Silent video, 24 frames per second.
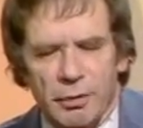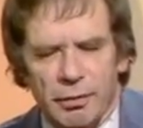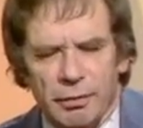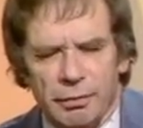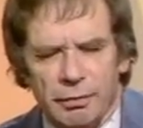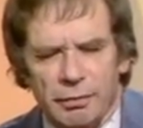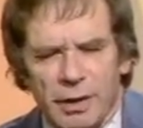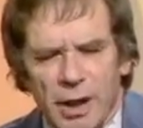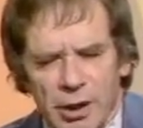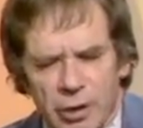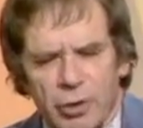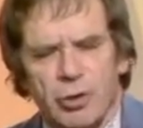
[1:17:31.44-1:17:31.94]

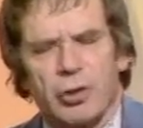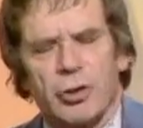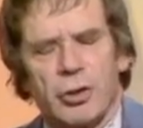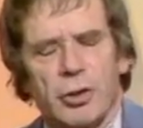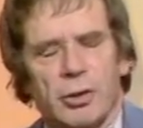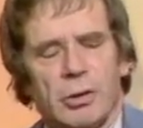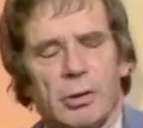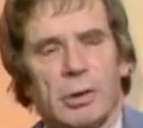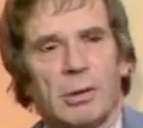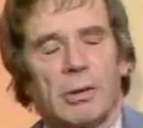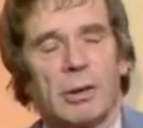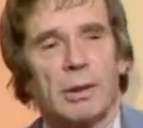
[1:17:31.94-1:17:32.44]

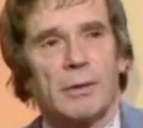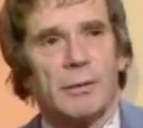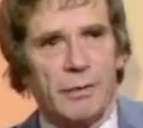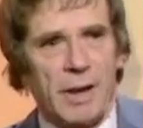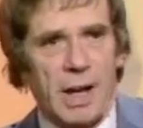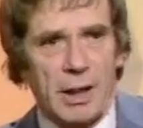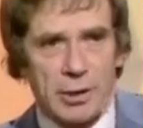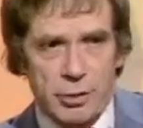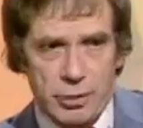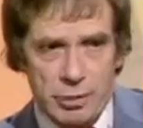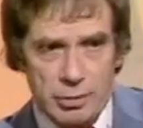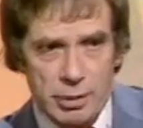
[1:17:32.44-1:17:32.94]
functional and
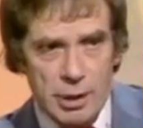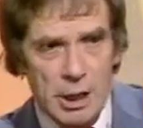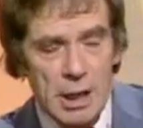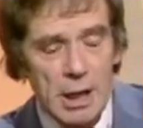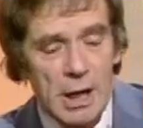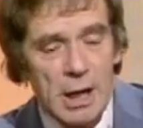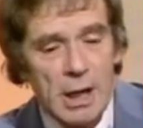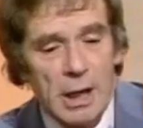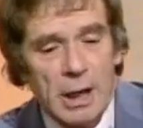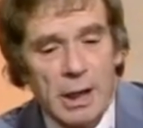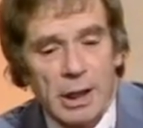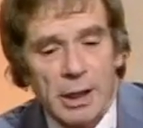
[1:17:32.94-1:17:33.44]
factual,
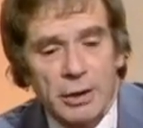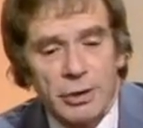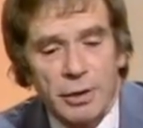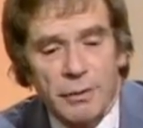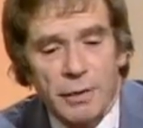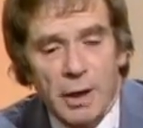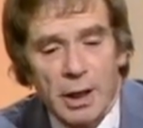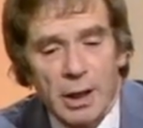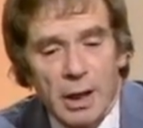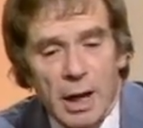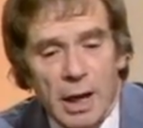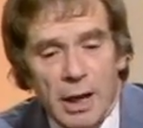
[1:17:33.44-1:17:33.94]

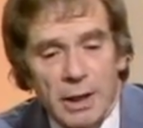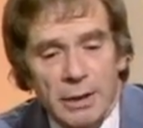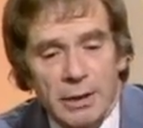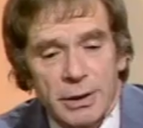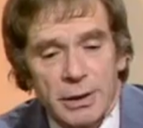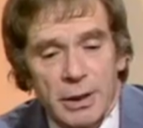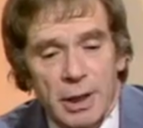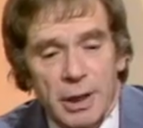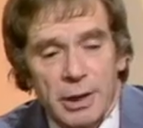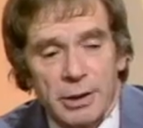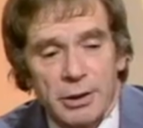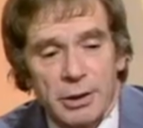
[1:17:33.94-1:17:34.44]
insofar
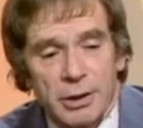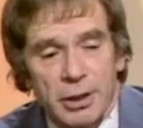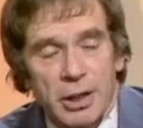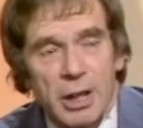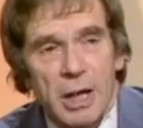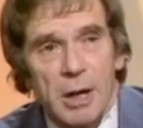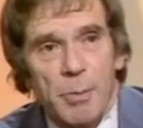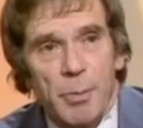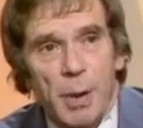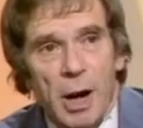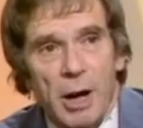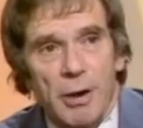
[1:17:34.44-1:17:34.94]
as it's to
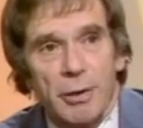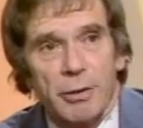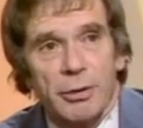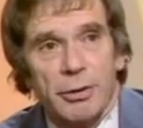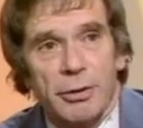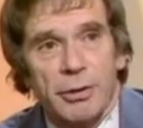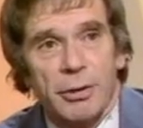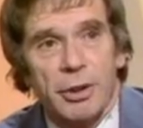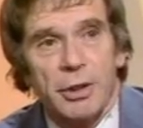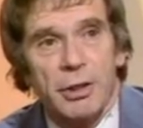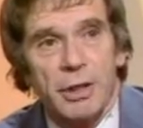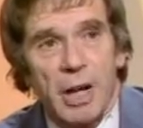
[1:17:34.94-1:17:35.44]
keep
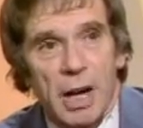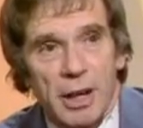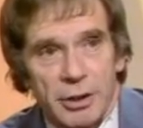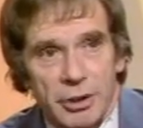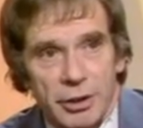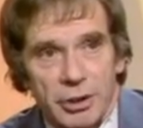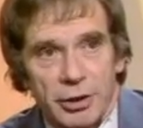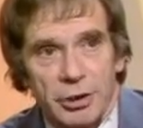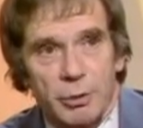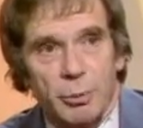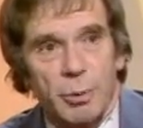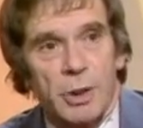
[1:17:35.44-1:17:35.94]
out the
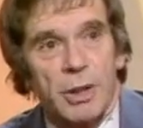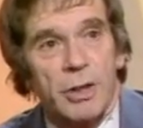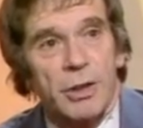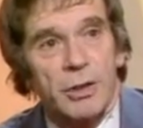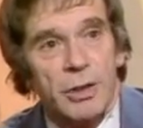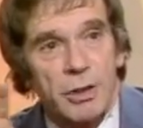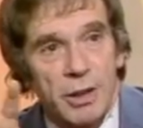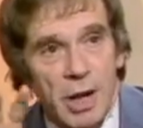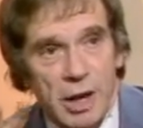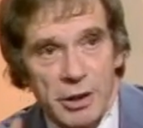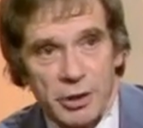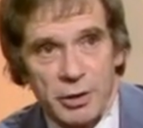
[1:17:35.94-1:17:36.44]
dust when
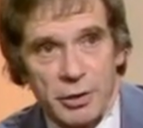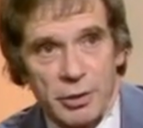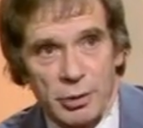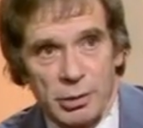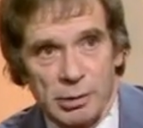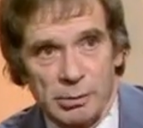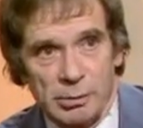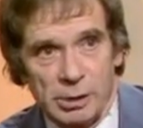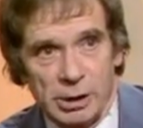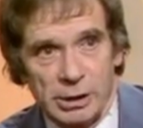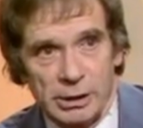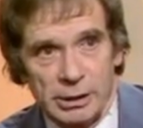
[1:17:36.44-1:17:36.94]
there's a dust
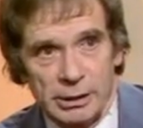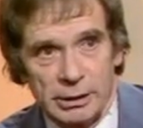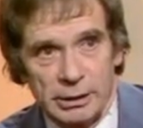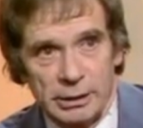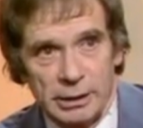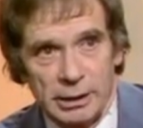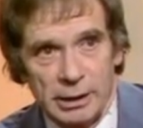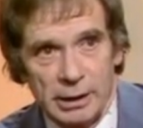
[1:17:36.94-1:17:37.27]
storm on.